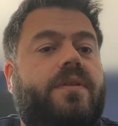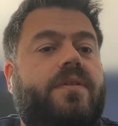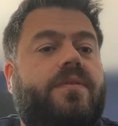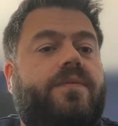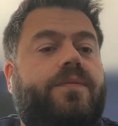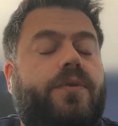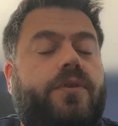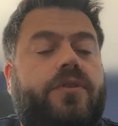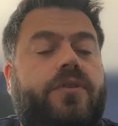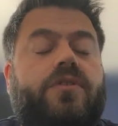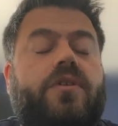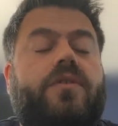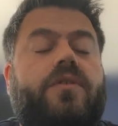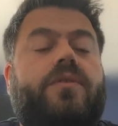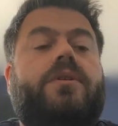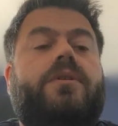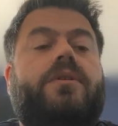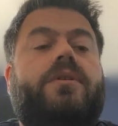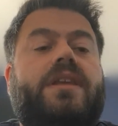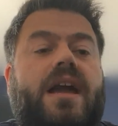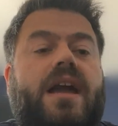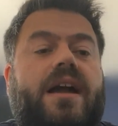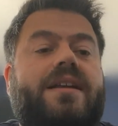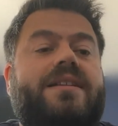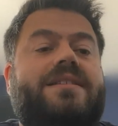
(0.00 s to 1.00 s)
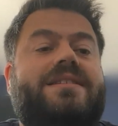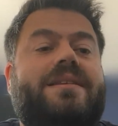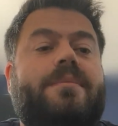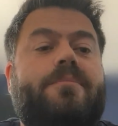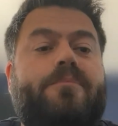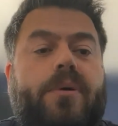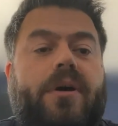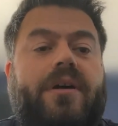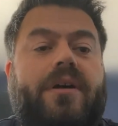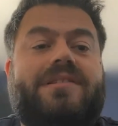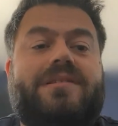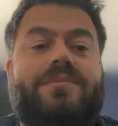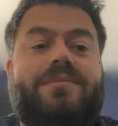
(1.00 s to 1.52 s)
first of all, yeah, it's
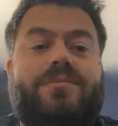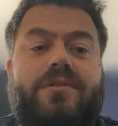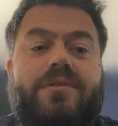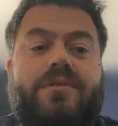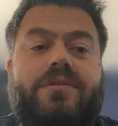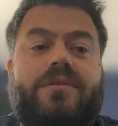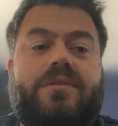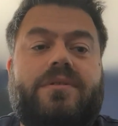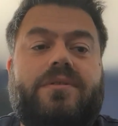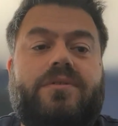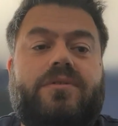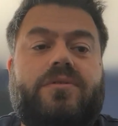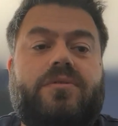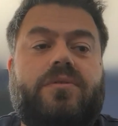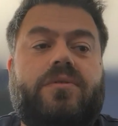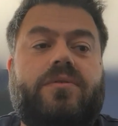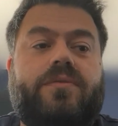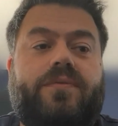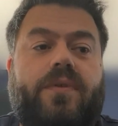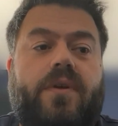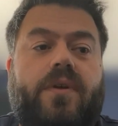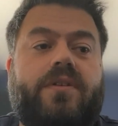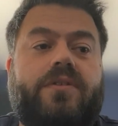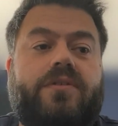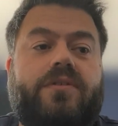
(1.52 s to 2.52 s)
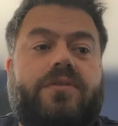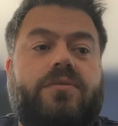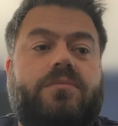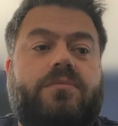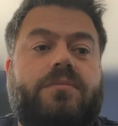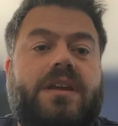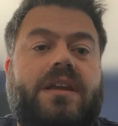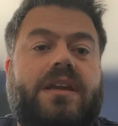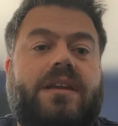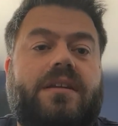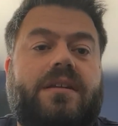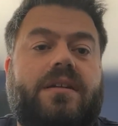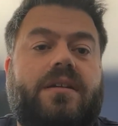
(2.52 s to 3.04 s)
impossible for us to
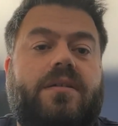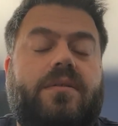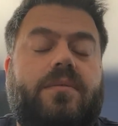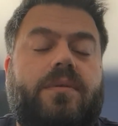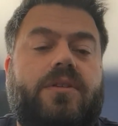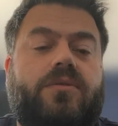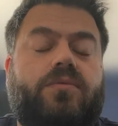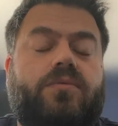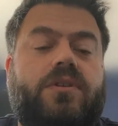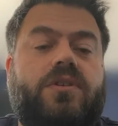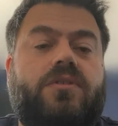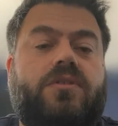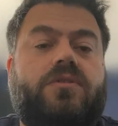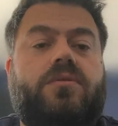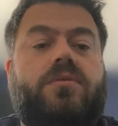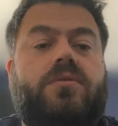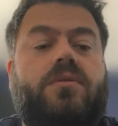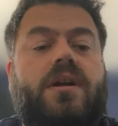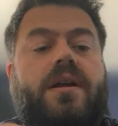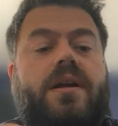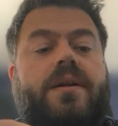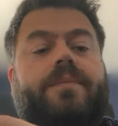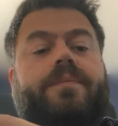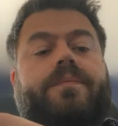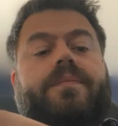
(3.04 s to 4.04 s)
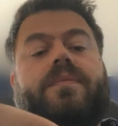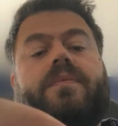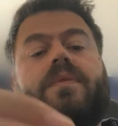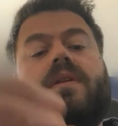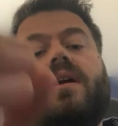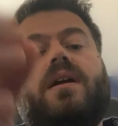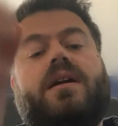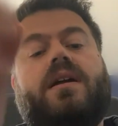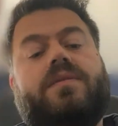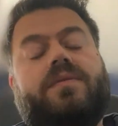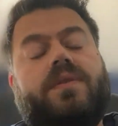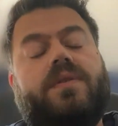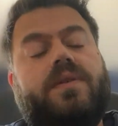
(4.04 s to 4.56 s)
make what we do
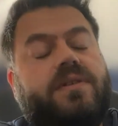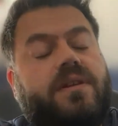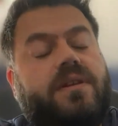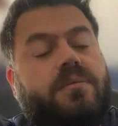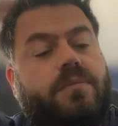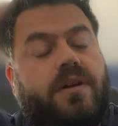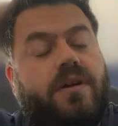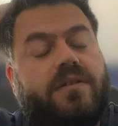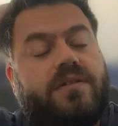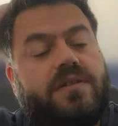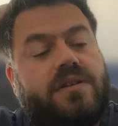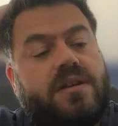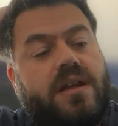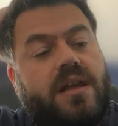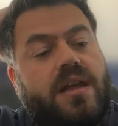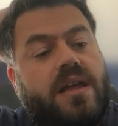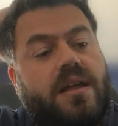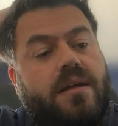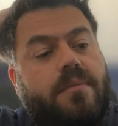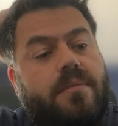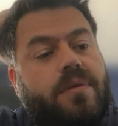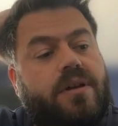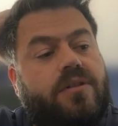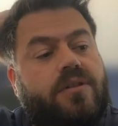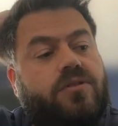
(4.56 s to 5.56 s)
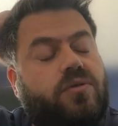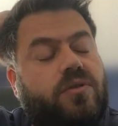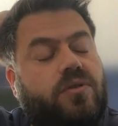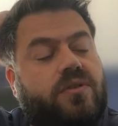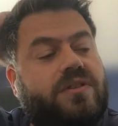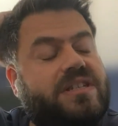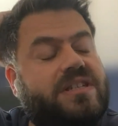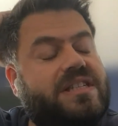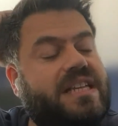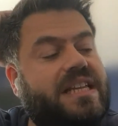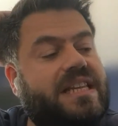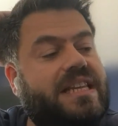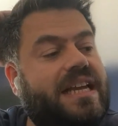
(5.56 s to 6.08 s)
at $15. But to
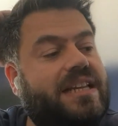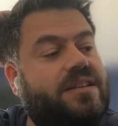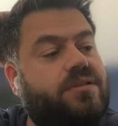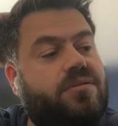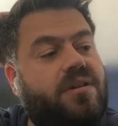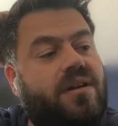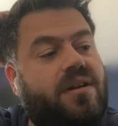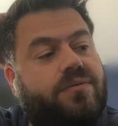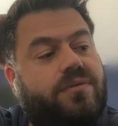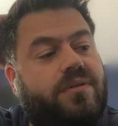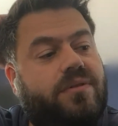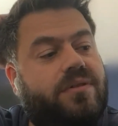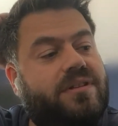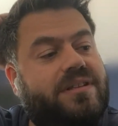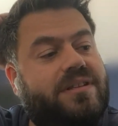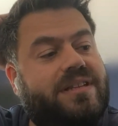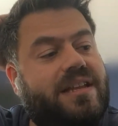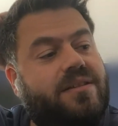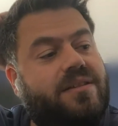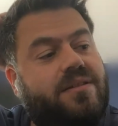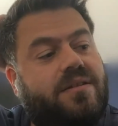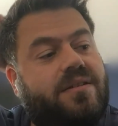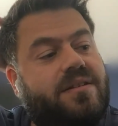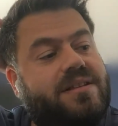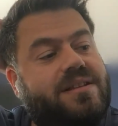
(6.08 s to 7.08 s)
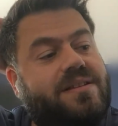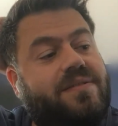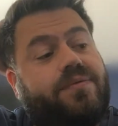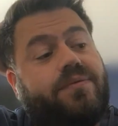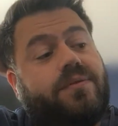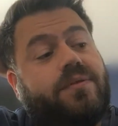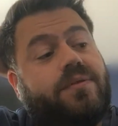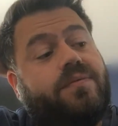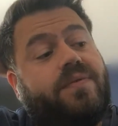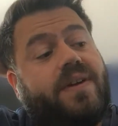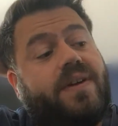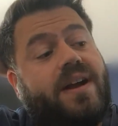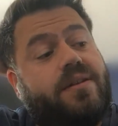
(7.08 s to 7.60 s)
understand that, you have to understand the
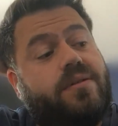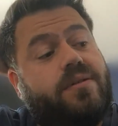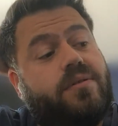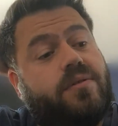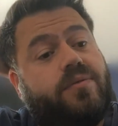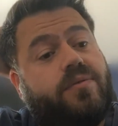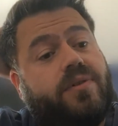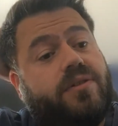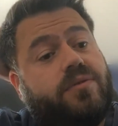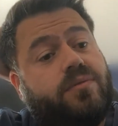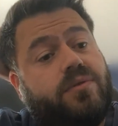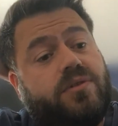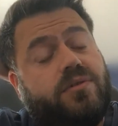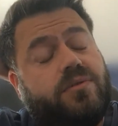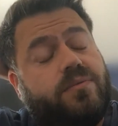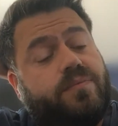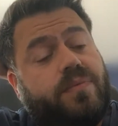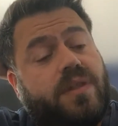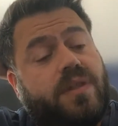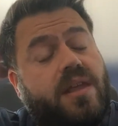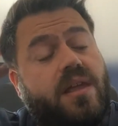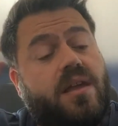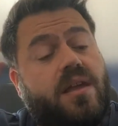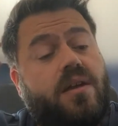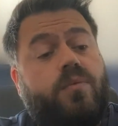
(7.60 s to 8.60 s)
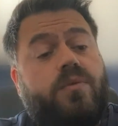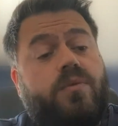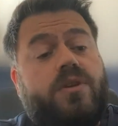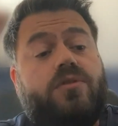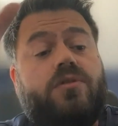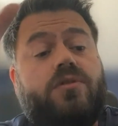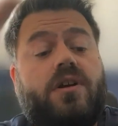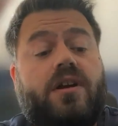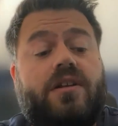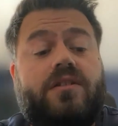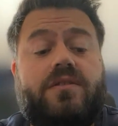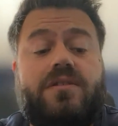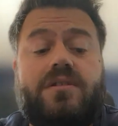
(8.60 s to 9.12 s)
different value of what we do. We
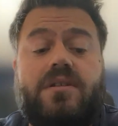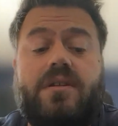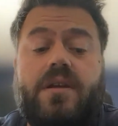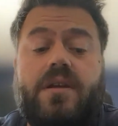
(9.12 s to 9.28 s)
do not